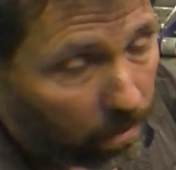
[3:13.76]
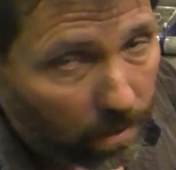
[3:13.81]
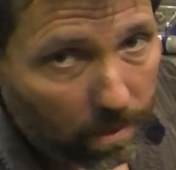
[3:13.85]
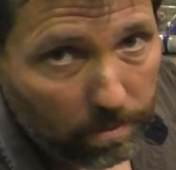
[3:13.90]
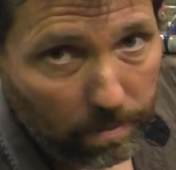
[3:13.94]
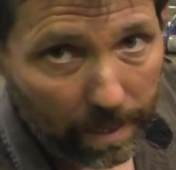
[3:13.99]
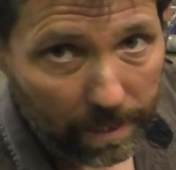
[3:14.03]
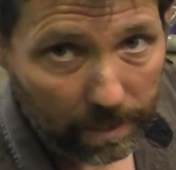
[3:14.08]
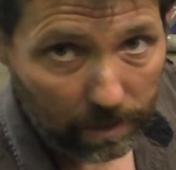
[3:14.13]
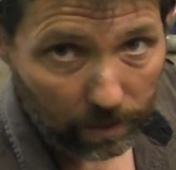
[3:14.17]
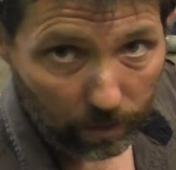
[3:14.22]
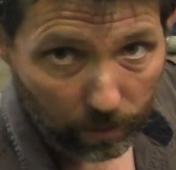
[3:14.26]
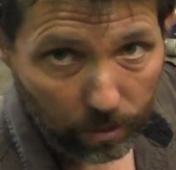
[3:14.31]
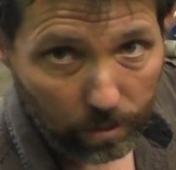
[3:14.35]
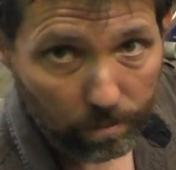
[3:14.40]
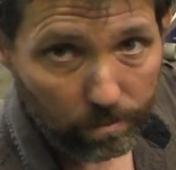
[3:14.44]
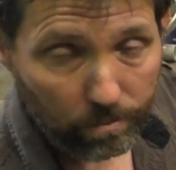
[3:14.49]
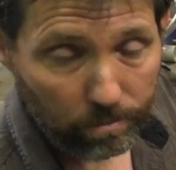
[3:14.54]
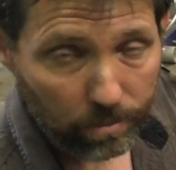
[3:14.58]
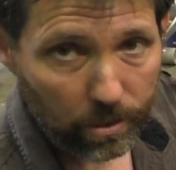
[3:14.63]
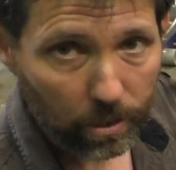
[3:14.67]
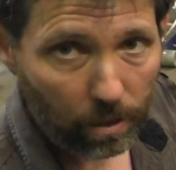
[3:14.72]
the main
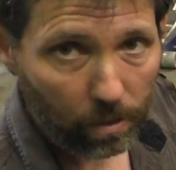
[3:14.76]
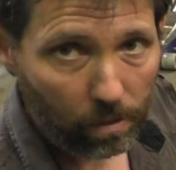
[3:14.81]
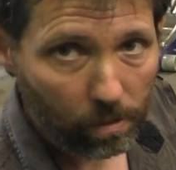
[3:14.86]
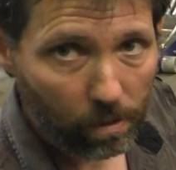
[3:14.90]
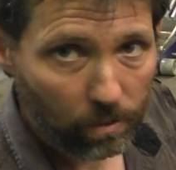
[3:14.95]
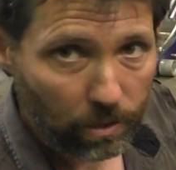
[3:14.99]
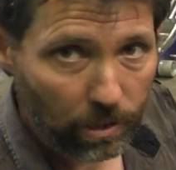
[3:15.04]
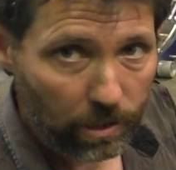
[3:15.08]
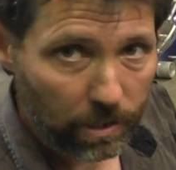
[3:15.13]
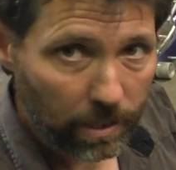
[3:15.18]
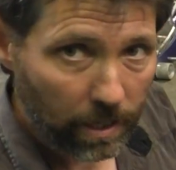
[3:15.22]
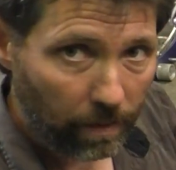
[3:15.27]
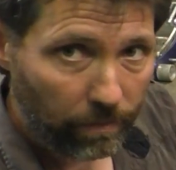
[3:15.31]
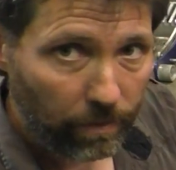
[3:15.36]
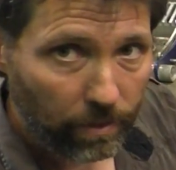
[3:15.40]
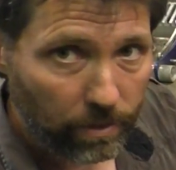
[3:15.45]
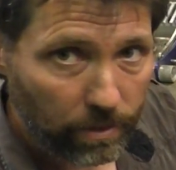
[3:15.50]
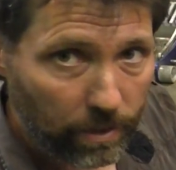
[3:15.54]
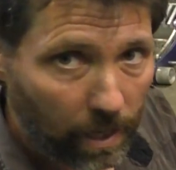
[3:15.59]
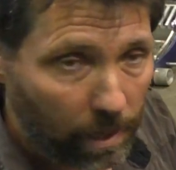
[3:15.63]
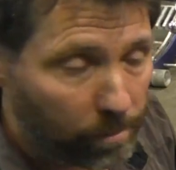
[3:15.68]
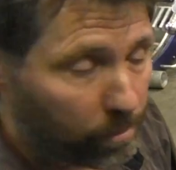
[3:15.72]
loom, so I'll just cut
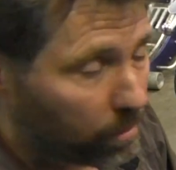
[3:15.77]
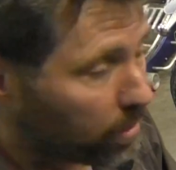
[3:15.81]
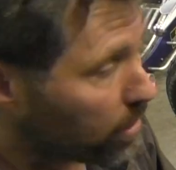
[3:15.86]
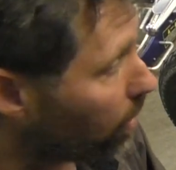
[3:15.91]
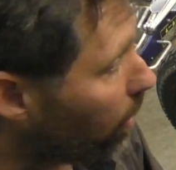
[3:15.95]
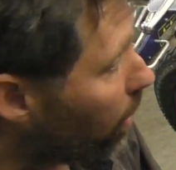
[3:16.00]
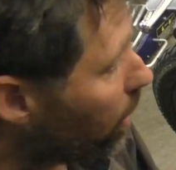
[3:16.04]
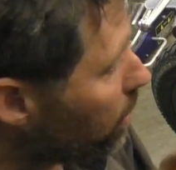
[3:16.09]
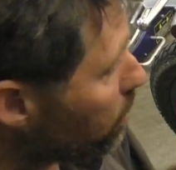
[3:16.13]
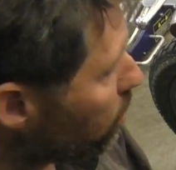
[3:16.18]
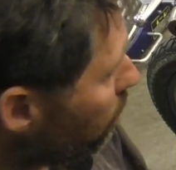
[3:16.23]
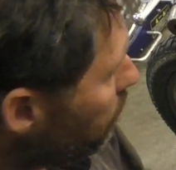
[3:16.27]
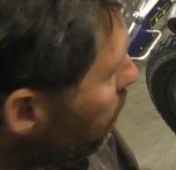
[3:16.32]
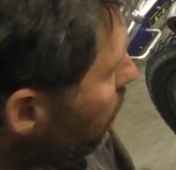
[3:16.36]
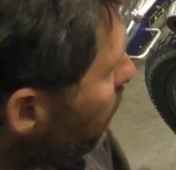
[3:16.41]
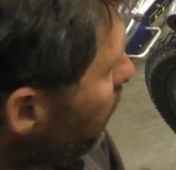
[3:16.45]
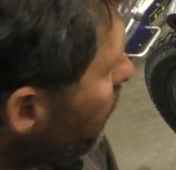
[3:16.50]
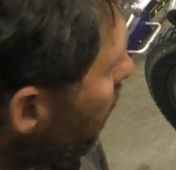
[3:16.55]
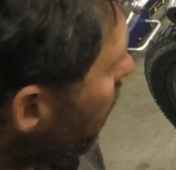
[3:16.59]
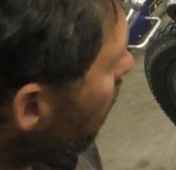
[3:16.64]
those cable ties, we'll pull it